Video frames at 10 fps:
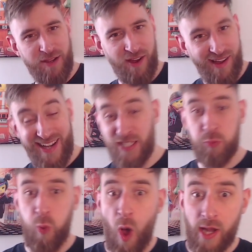All right, and it's
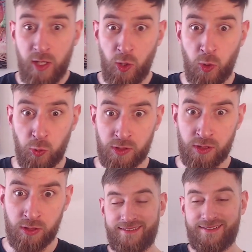
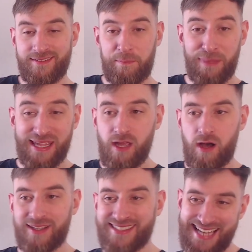wild.
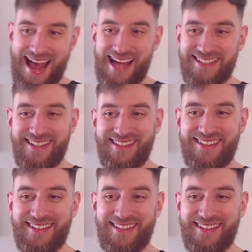PR sad.